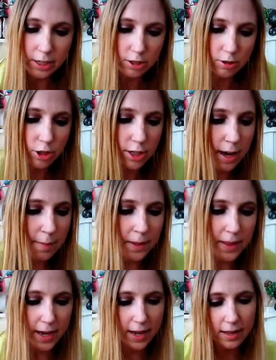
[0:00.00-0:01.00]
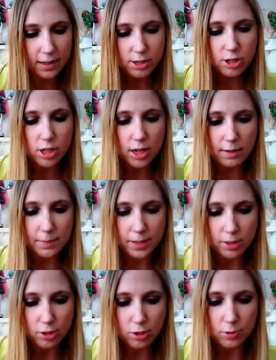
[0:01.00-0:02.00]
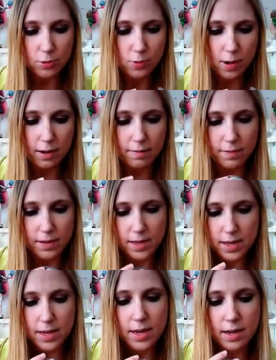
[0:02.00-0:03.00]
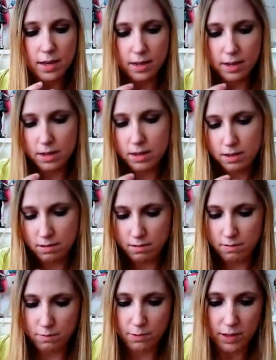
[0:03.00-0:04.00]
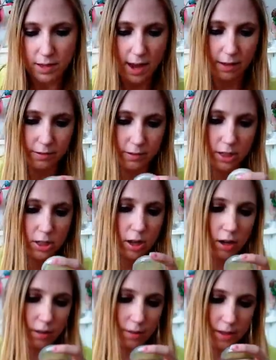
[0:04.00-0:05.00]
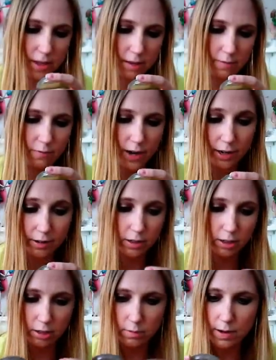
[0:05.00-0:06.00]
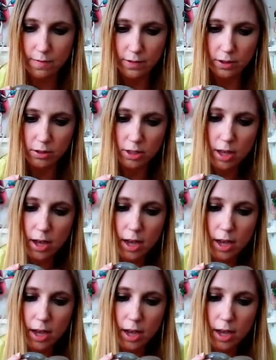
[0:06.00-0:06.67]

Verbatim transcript: So she got me that and then she got me two of the what the hell are these called? The fragrance refills.